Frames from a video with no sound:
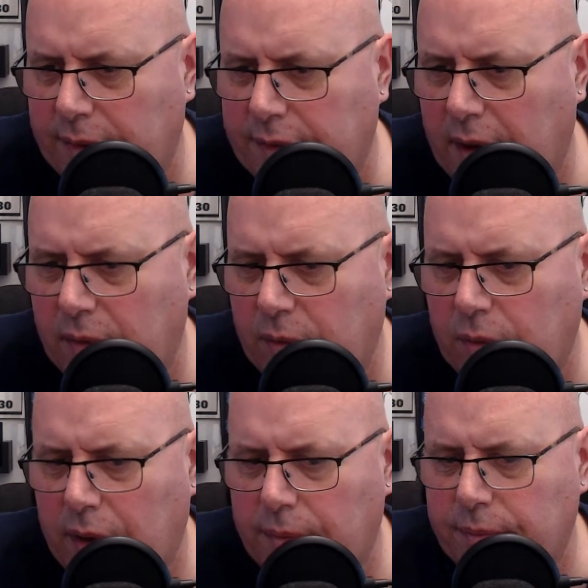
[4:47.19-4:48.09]

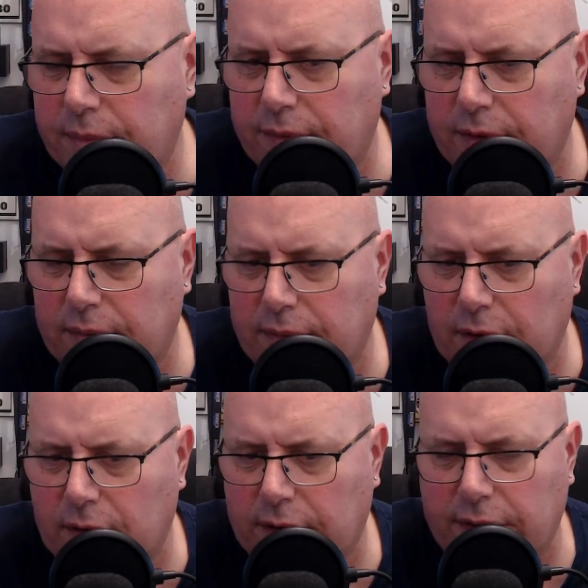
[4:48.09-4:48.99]
So if you
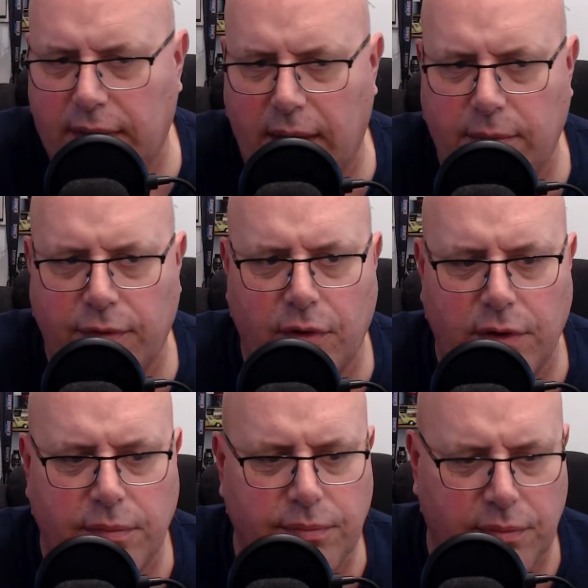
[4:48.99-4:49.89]
look into that before
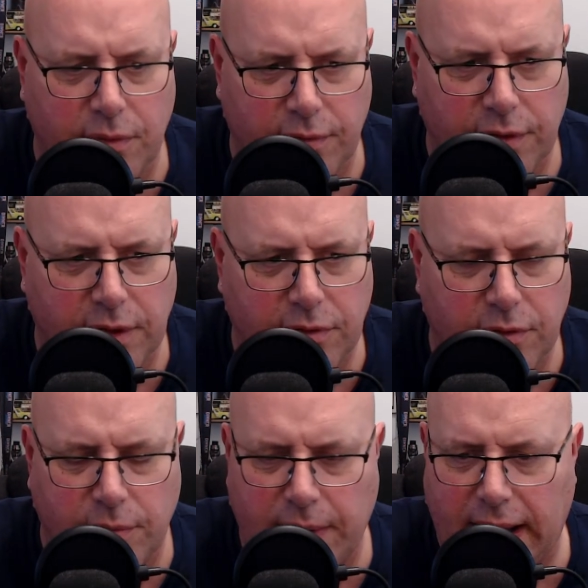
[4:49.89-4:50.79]
you, obviously, as
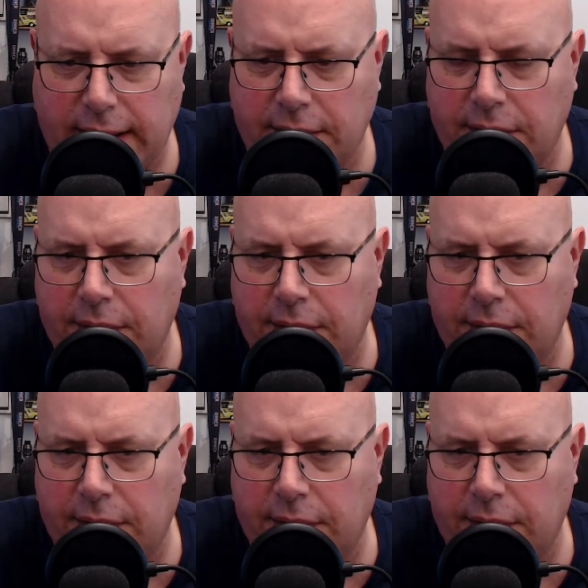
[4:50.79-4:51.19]
you're applying,